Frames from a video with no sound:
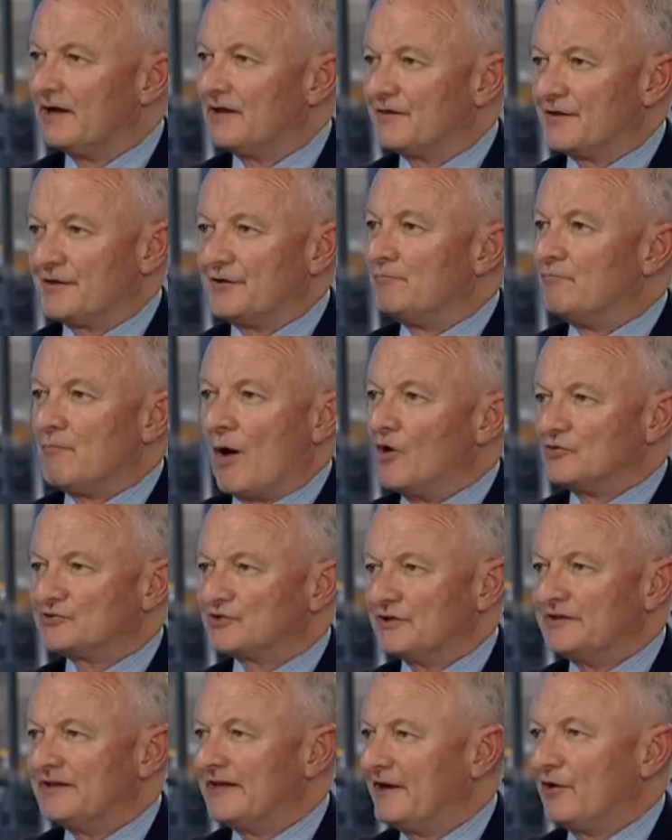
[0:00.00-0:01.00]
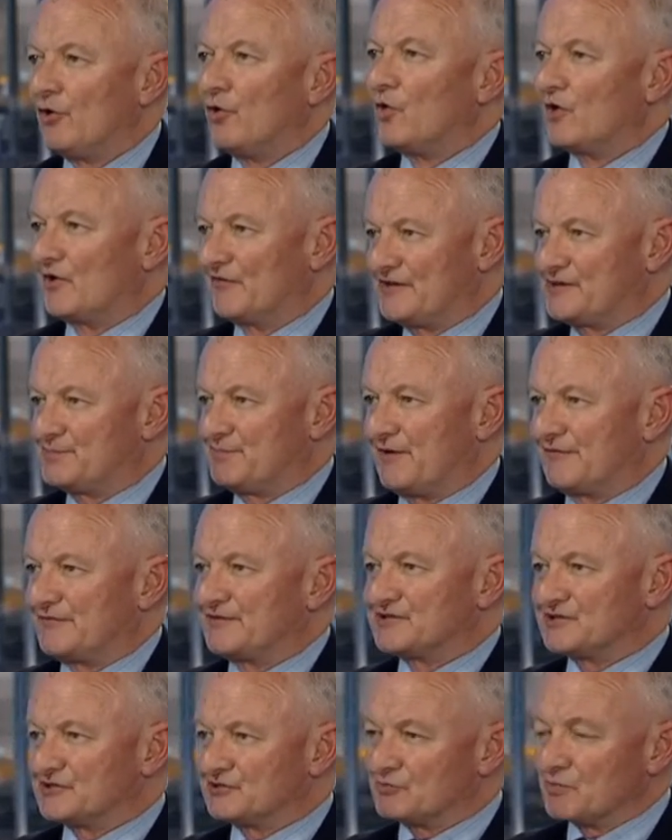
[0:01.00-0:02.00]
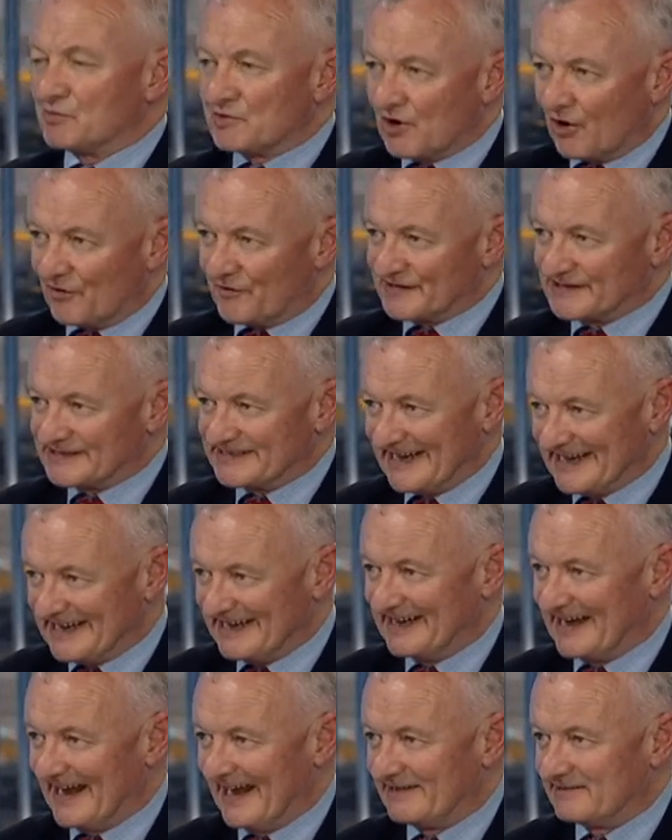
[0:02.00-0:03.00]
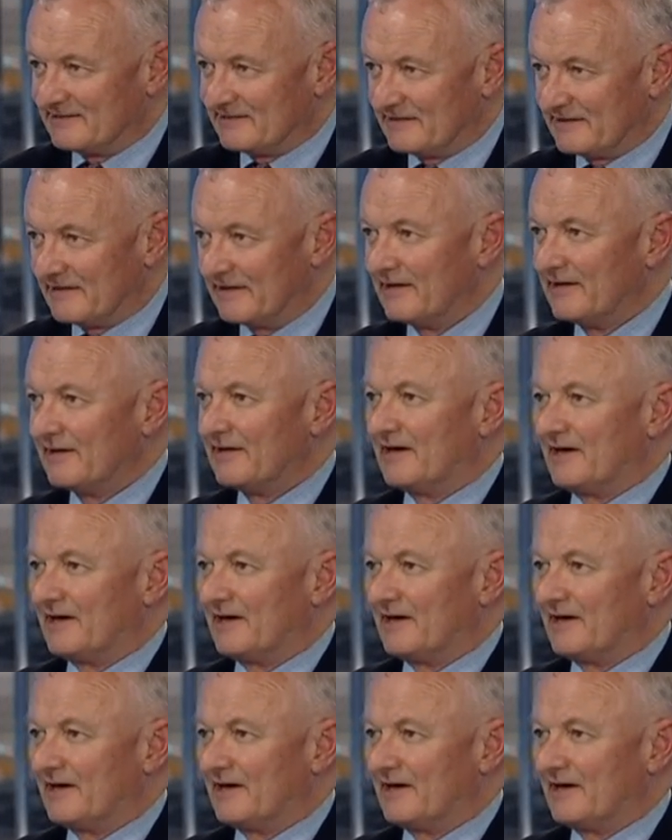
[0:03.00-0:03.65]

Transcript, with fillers: then most, nearly all of his preferences would go to the second candidate, mm-hmm.